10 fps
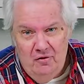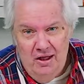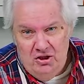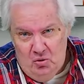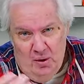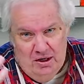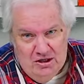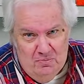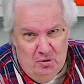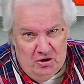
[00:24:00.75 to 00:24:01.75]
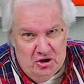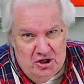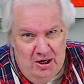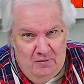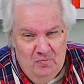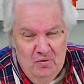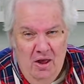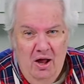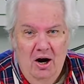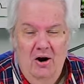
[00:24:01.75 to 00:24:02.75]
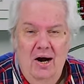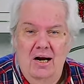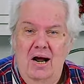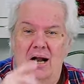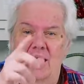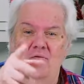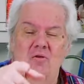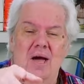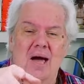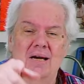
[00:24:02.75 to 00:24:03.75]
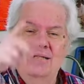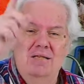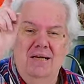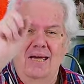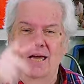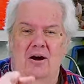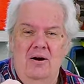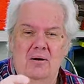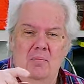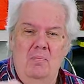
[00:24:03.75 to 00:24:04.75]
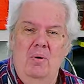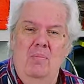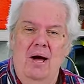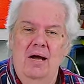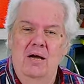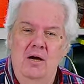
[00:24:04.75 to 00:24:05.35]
That's a way to support the channel. All right. I love you guys. Take care. Bye-bye.